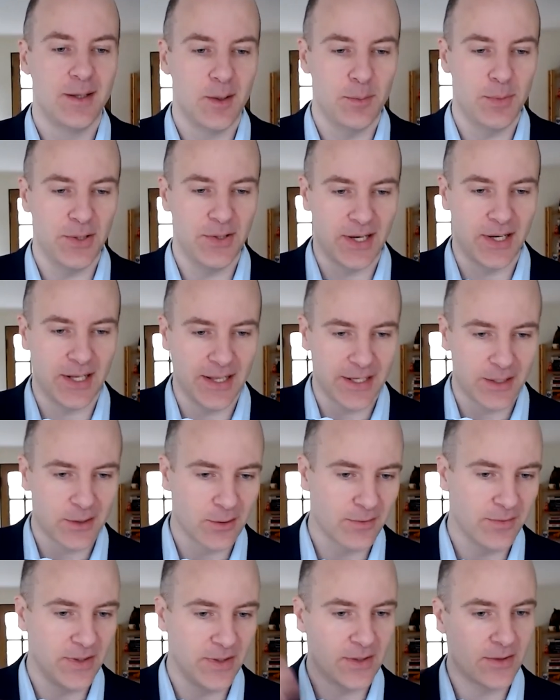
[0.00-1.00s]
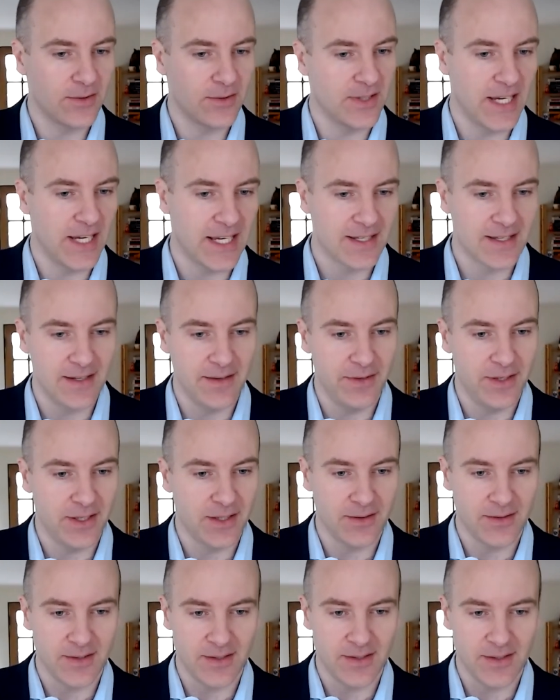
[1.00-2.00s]
building electric vehicles and gasoline
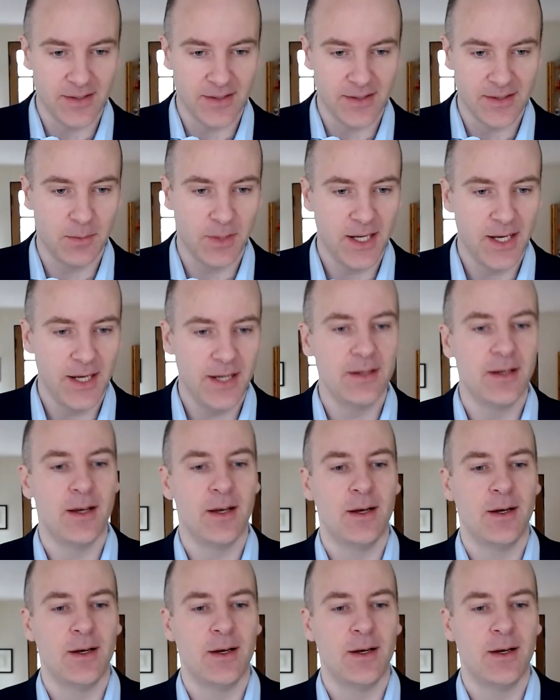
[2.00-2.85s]
vehicles on the same line?